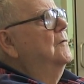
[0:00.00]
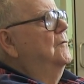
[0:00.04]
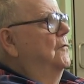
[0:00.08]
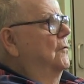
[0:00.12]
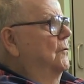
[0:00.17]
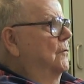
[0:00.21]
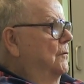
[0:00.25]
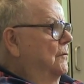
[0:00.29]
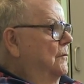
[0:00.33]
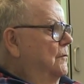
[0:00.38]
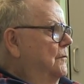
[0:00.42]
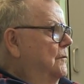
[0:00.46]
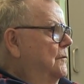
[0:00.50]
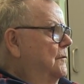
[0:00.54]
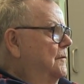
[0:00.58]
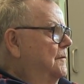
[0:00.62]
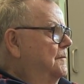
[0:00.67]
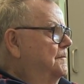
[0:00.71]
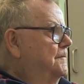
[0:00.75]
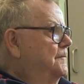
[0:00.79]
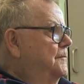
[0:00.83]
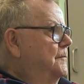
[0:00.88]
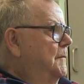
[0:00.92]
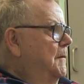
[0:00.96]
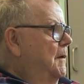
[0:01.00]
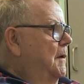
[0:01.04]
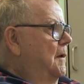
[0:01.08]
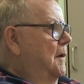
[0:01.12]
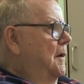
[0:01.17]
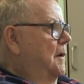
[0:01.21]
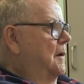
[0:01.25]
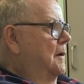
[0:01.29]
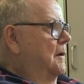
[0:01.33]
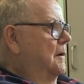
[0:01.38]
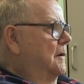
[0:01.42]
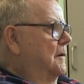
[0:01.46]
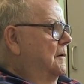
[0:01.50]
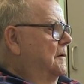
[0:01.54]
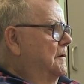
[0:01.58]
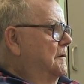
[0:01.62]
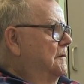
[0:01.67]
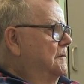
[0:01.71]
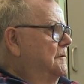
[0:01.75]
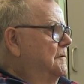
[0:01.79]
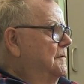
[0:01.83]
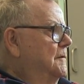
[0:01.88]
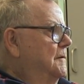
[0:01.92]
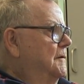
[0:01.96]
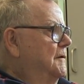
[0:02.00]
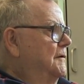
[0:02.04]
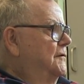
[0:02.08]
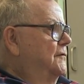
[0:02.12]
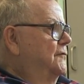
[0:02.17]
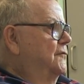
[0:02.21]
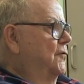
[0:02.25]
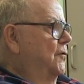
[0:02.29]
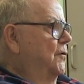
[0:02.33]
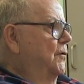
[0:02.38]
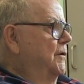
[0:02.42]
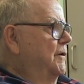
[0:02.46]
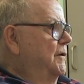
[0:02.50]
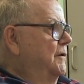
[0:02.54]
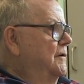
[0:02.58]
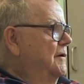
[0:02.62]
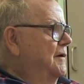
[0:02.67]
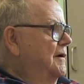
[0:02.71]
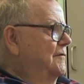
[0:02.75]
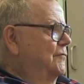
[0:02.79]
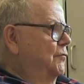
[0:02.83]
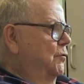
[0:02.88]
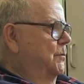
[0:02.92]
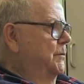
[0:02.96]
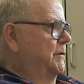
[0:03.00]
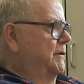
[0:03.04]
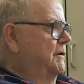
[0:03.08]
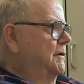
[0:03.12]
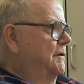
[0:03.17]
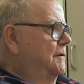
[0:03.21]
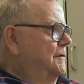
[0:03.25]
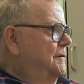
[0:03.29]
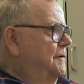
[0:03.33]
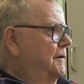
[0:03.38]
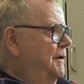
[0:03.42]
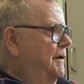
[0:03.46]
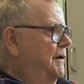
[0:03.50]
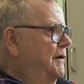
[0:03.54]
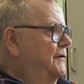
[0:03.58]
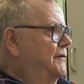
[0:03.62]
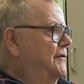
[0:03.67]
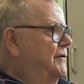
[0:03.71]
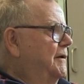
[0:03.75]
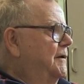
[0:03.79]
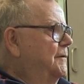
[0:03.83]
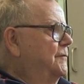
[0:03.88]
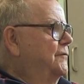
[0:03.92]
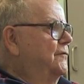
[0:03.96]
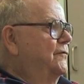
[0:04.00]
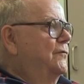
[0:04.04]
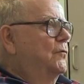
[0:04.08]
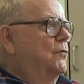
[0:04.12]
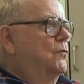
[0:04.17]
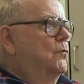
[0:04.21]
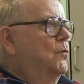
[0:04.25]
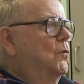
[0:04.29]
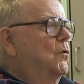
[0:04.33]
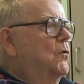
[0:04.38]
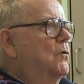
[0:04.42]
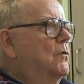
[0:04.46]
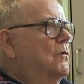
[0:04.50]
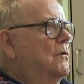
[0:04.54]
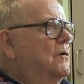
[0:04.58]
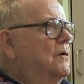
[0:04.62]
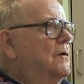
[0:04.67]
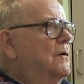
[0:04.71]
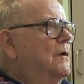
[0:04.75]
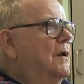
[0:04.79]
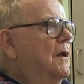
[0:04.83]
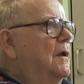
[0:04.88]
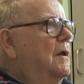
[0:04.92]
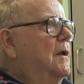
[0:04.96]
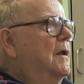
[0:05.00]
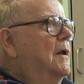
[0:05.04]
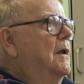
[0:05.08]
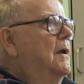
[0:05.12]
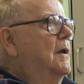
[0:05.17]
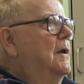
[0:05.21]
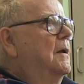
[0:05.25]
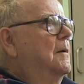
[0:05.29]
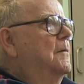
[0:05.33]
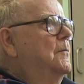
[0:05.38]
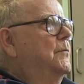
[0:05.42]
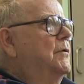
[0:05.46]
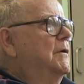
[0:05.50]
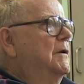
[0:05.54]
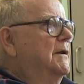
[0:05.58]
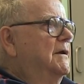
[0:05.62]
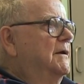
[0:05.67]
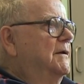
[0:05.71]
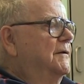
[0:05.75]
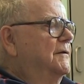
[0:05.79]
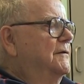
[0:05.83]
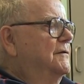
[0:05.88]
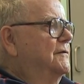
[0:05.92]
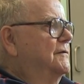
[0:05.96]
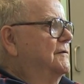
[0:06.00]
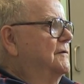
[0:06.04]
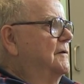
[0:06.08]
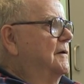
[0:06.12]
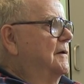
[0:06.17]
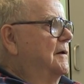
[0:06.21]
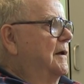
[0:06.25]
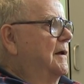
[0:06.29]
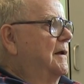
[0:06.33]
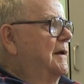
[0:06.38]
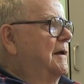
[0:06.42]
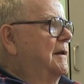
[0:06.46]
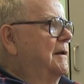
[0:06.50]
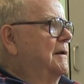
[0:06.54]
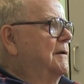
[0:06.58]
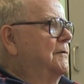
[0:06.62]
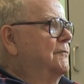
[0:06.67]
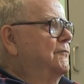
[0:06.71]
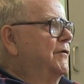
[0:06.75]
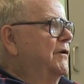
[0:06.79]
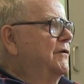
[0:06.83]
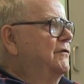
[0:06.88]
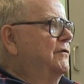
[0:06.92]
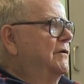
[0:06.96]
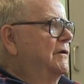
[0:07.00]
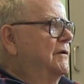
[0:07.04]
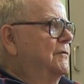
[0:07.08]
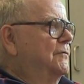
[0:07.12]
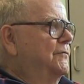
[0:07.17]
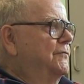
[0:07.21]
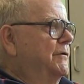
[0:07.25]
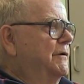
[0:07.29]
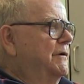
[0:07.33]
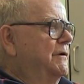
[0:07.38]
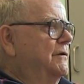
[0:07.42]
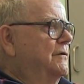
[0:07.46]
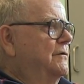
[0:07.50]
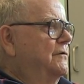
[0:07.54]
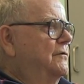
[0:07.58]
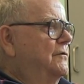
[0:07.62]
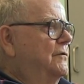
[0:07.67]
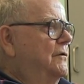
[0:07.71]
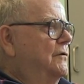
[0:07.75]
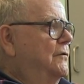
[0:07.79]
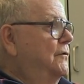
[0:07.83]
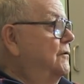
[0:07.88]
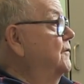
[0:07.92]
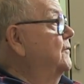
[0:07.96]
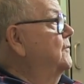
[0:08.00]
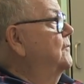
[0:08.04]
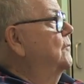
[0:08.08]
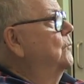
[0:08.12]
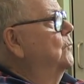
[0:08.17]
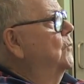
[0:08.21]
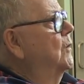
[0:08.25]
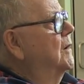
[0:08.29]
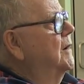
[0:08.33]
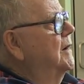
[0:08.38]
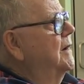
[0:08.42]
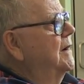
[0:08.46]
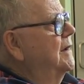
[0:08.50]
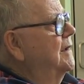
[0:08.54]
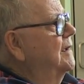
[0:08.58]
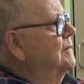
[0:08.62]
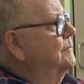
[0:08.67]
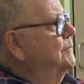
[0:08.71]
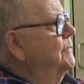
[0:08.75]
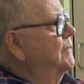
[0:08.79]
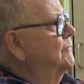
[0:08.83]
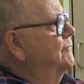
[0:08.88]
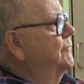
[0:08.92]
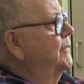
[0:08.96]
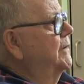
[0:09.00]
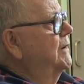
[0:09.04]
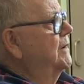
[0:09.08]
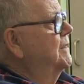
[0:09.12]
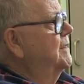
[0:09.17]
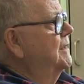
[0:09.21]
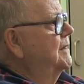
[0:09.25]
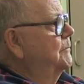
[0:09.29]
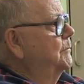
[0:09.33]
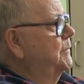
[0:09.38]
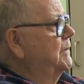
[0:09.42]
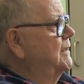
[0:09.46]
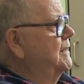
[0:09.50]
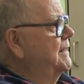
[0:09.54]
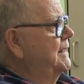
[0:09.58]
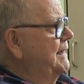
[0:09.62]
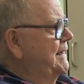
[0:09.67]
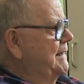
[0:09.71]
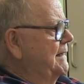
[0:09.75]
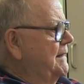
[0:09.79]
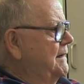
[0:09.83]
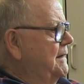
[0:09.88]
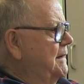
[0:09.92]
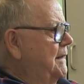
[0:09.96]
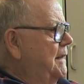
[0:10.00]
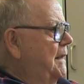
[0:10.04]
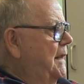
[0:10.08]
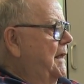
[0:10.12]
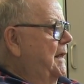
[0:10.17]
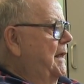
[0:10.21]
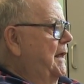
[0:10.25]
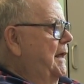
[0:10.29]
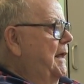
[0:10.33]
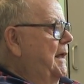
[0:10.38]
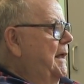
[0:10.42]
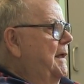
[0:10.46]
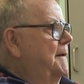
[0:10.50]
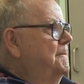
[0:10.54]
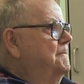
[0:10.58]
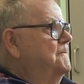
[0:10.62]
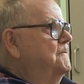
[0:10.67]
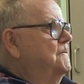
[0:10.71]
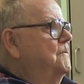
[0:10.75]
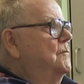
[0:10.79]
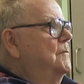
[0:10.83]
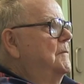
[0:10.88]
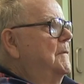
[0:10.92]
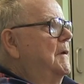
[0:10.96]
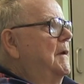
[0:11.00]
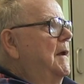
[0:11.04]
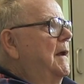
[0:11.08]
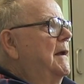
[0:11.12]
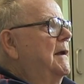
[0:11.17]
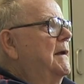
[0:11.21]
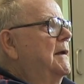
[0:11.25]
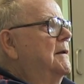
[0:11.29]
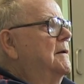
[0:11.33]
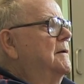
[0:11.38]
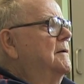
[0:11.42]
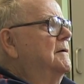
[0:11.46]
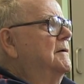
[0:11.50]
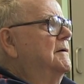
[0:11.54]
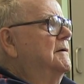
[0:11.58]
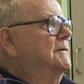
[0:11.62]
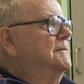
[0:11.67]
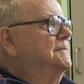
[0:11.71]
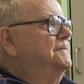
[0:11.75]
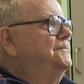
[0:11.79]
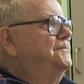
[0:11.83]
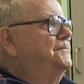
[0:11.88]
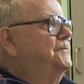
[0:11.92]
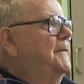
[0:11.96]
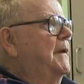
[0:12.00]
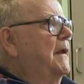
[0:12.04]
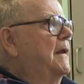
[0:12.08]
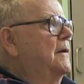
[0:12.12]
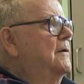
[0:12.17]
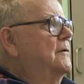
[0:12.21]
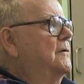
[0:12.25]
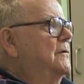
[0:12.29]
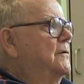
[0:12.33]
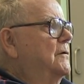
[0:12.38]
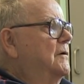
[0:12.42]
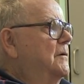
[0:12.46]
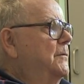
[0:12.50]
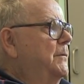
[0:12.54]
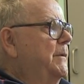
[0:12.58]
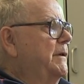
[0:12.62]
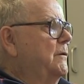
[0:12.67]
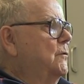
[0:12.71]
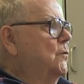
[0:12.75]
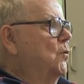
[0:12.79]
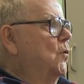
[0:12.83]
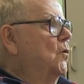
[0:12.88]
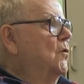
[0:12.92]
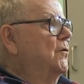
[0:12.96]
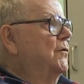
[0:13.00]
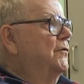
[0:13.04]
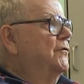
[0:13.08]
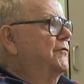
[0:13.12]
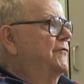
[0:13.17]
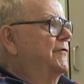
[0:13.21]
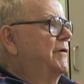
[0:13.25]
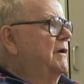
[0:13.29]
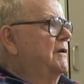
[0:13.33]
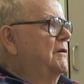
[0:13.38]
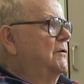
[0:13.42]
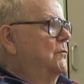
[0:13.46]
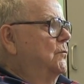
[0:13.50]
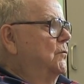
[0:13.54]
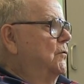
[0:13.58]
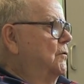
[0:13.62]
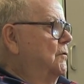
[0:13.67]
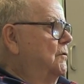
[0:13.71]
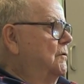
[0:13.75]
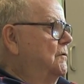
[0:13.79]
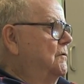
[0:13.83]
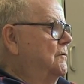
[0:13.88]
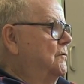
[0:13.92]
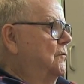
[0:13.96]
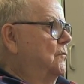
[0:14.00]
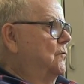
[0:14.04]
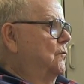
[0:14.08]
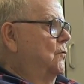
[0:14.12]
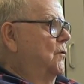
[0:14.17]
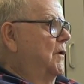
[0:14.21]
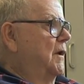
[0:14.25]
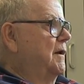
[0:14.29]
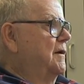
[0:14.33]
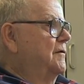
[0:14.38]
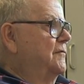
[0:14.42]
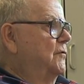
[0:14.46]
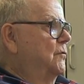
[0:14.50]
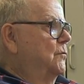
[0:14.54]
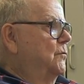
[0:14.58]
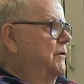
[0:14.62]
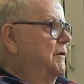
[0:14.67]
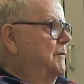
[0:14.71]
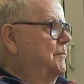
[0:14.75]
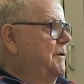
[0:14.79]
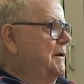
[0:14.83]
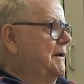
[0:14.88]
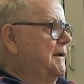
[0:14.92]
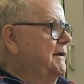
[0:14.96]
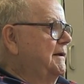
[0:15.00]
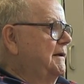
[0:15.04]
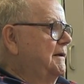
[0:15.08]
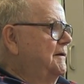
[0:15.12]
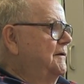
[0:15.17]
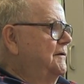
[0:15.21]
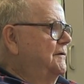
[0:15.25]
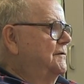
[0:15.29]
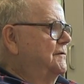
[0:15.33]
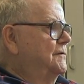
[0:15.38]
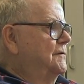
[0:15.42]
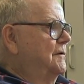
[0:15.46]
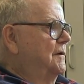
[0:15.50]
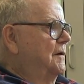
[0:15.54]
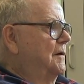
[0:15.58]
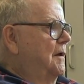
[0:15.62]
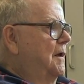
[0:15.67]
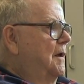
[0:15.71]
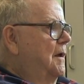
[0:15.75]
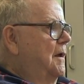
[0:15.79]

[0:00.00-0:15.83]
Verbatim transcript: to... destroy government except for war, police, and enriching the rich. You just don't want any government for anything but that. And to commit wars around the world whenever we please,